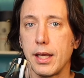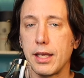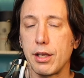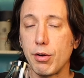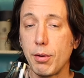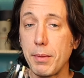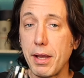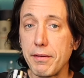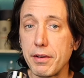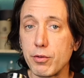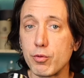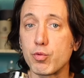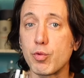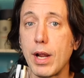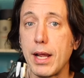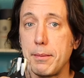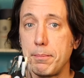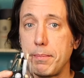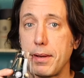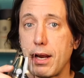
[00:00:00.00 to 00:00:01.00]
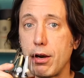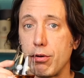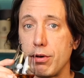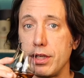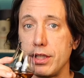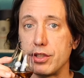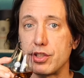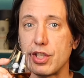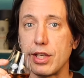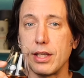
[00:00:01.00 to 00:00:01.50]
Here I'm having red
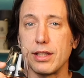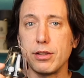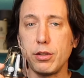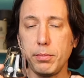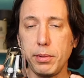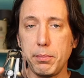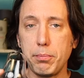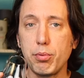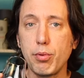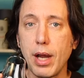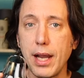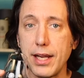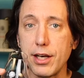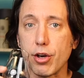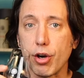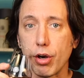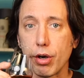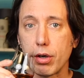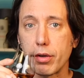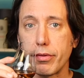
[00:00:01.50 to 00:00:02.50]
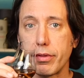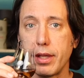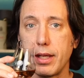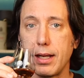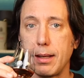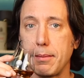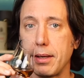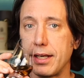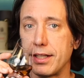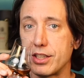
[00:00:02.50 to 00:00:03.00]
berries, a little bit brighter
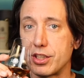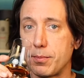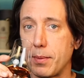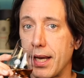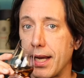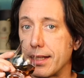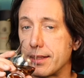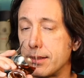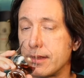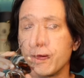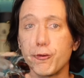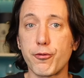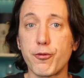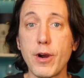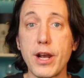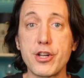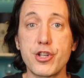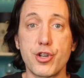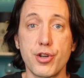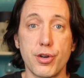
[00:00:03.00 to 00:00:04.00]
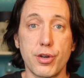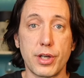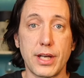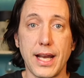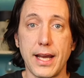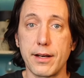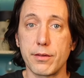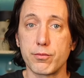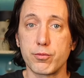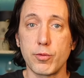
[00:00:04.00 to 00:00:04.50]
than I might expect. Fresher,
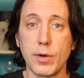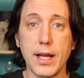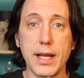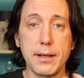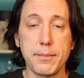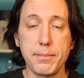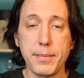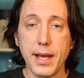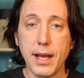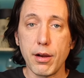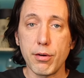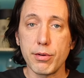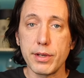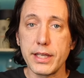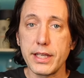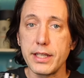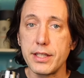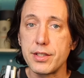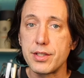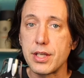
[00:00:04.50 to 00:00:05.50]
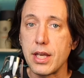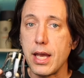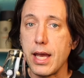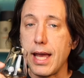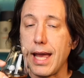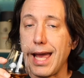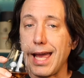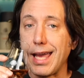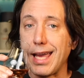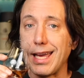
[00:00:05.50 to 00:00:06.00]
kind of red berries
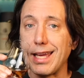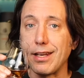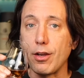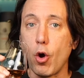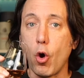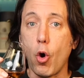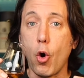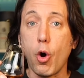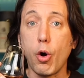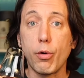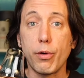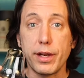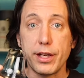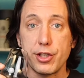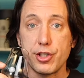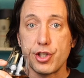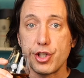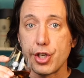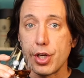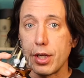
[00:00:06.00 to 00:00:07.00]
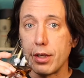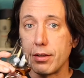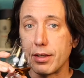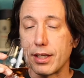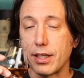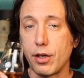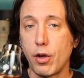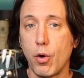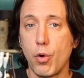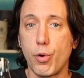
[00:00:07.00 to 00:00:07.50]
and orange,
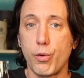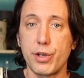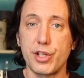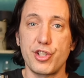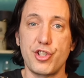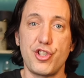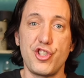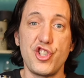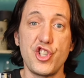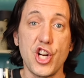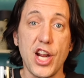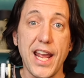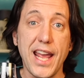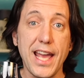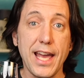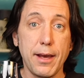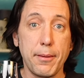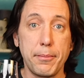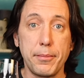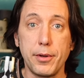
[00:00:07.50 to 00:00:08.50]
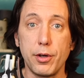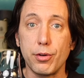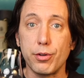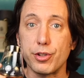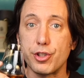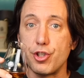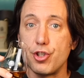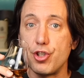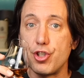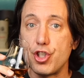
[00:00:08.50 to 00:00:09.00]
like an orange jam
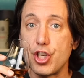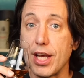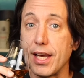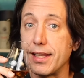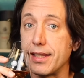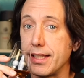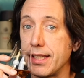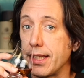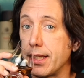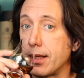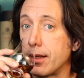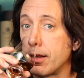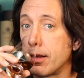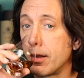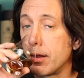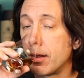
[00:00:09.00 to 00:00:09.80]
or jelly